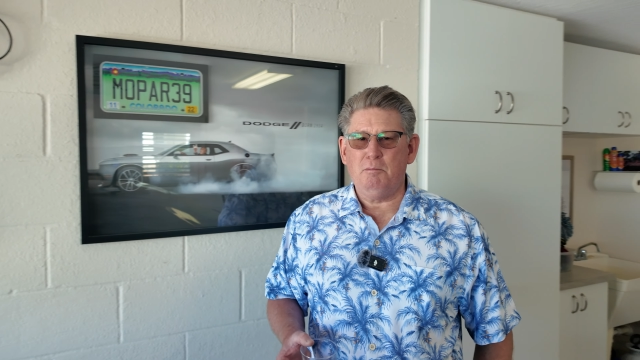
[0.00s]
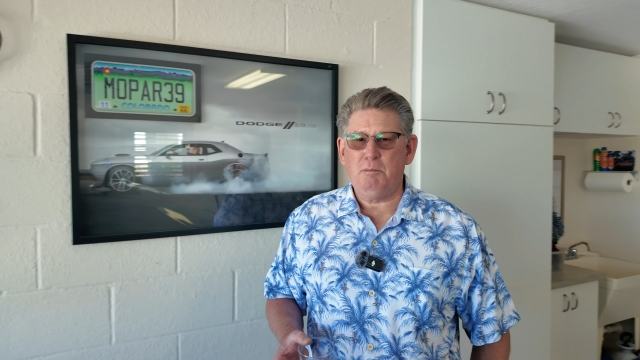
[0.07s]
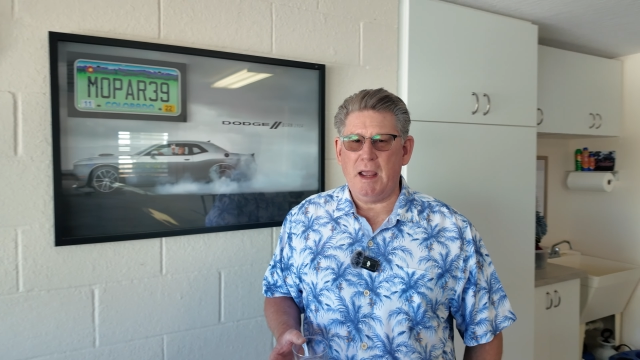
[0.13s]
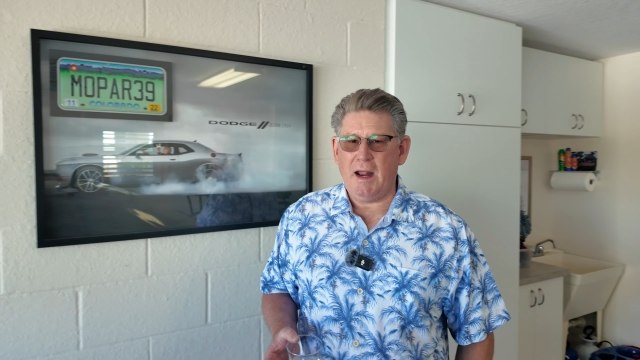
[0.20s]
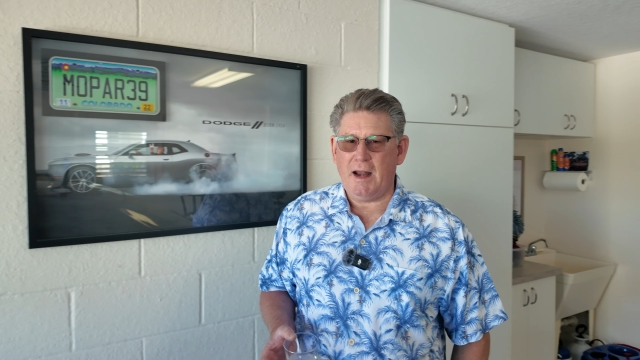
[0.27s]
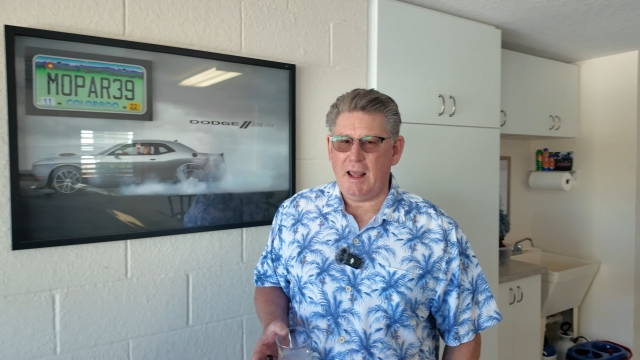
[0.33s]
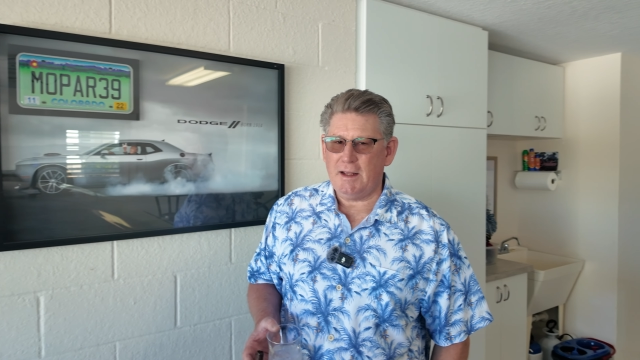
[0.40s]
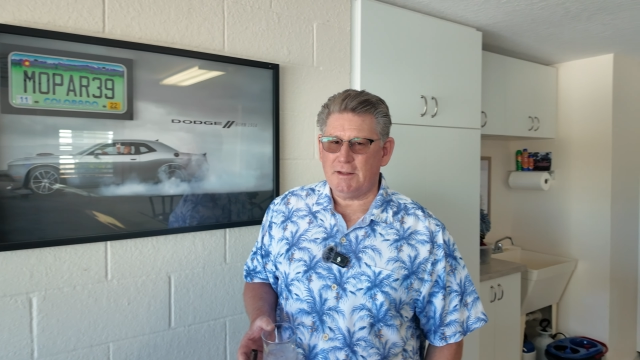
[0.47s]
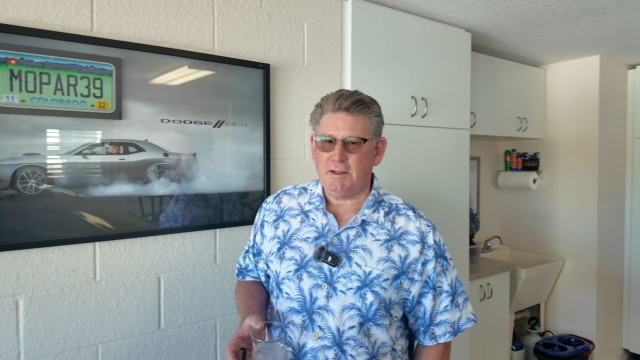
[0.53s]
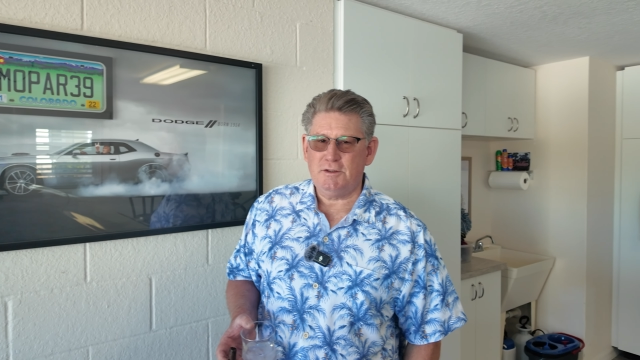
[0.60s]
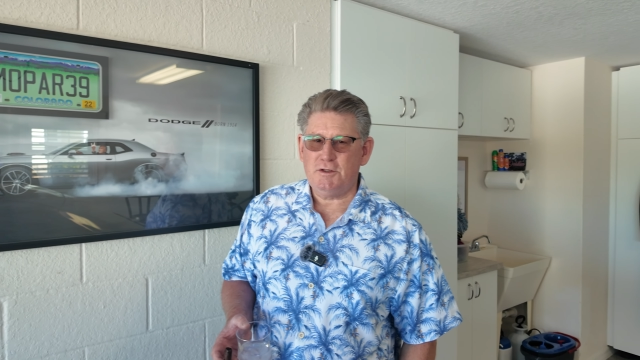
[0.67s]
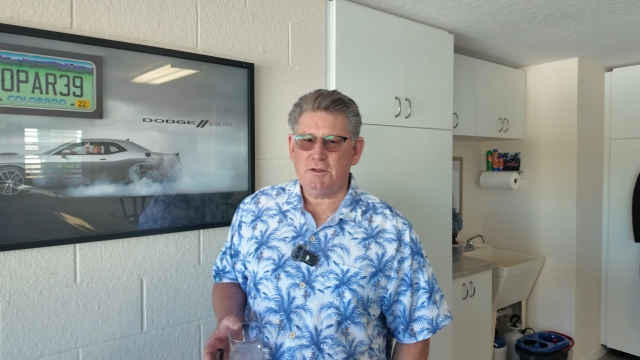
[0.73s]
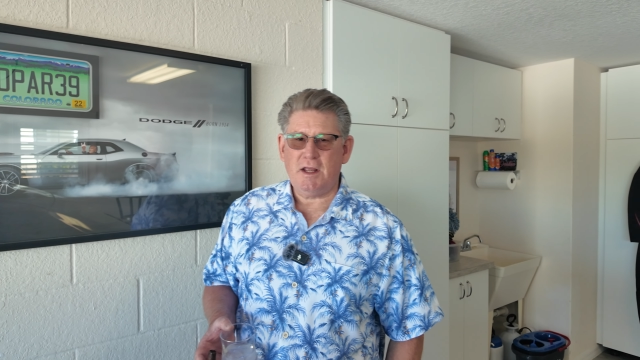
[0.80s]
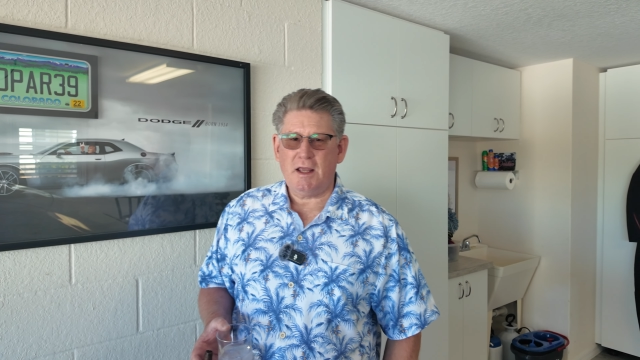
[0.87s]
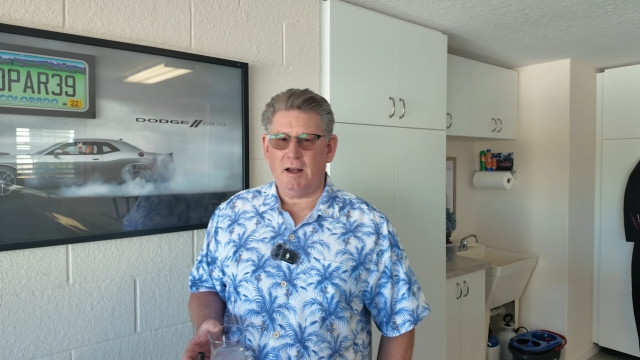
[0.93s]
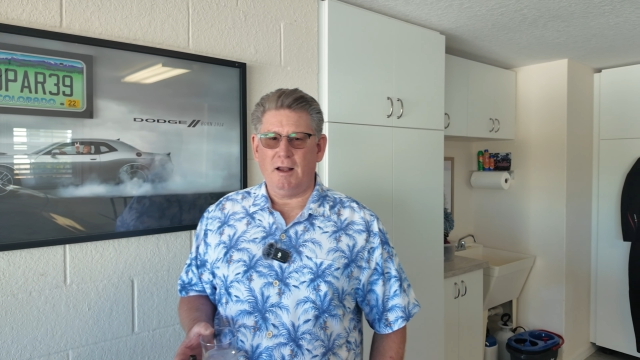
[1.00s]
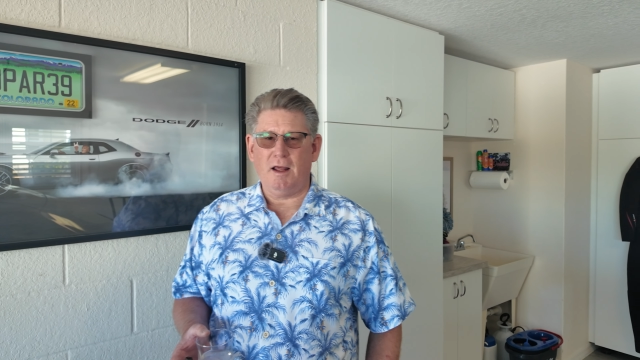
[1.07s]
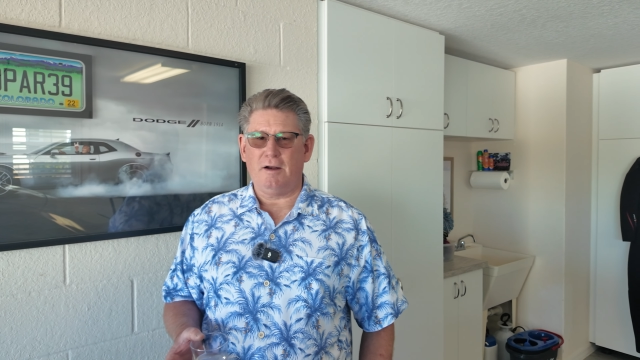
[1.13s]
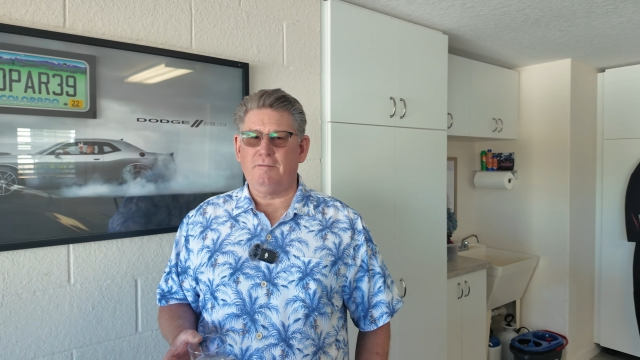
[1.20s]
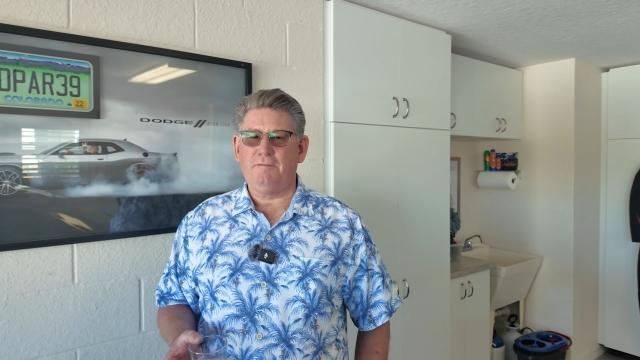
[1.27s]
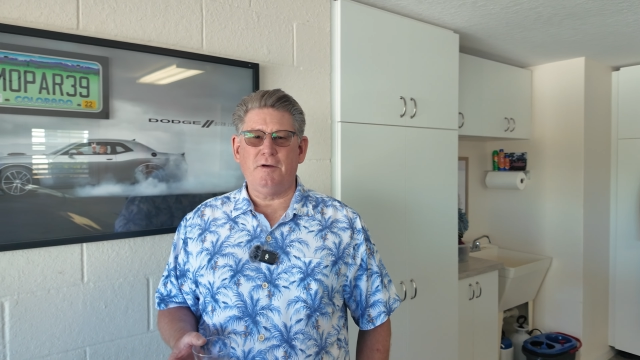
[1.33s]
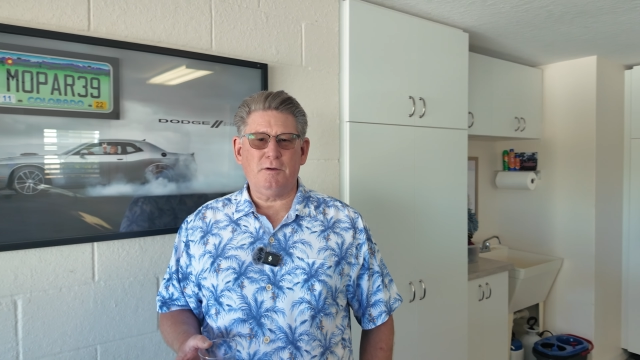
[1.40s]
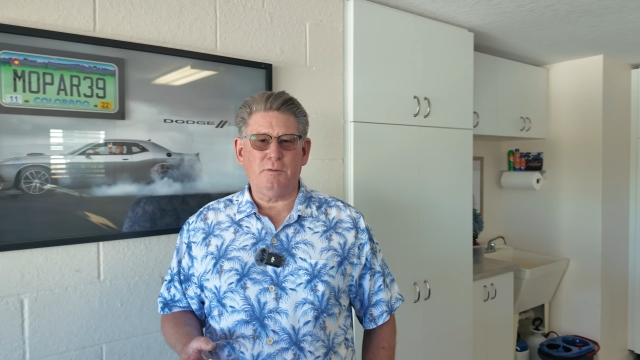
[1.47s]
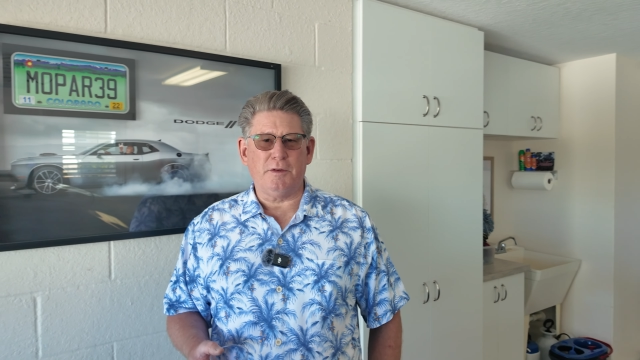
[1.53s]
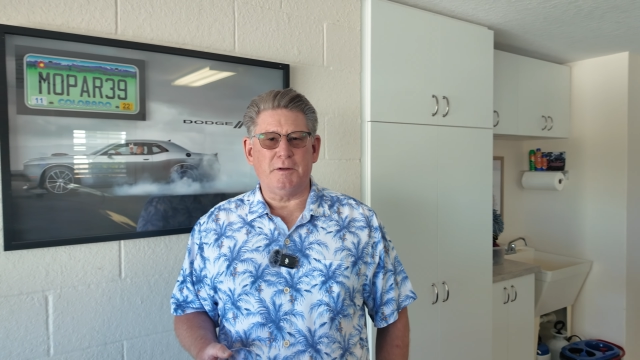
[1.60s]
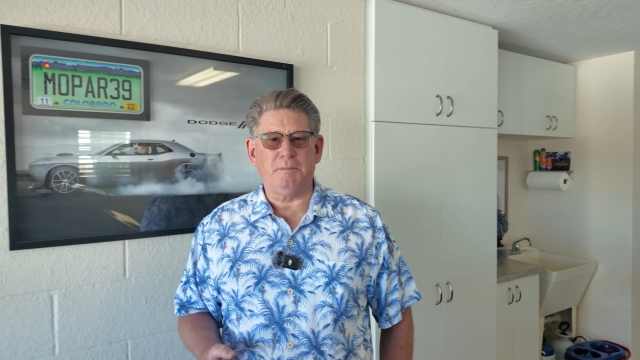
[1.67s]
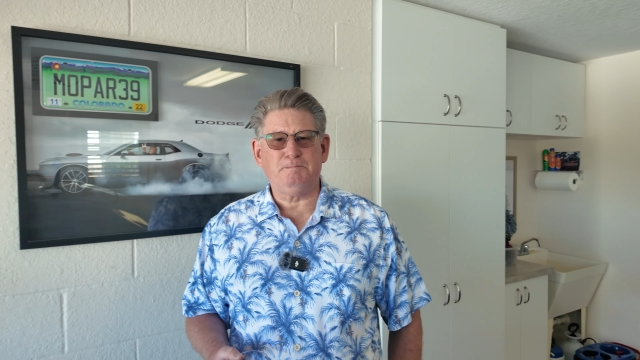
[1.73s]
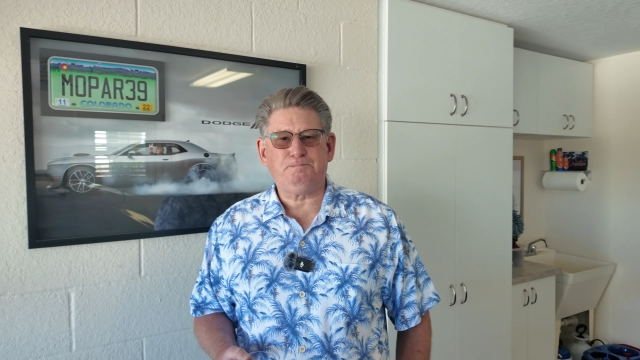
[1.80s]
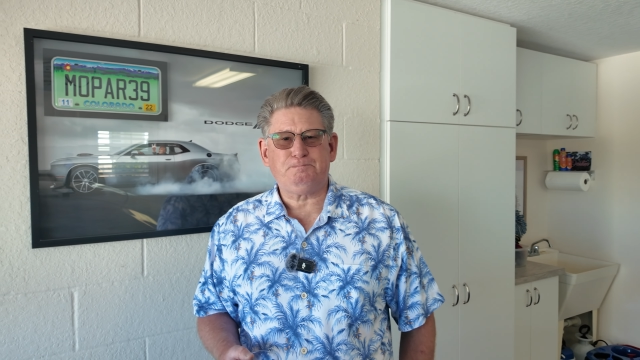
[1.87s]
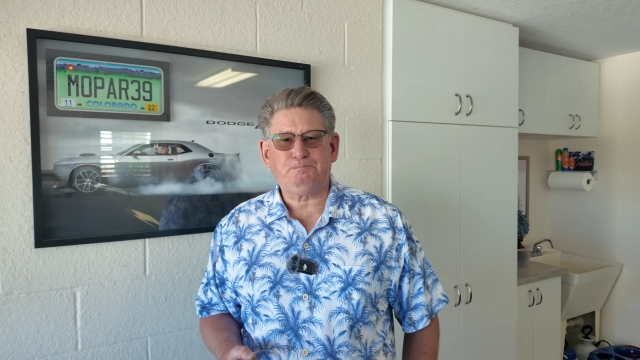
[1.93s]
badass and just had a lot of fun with it.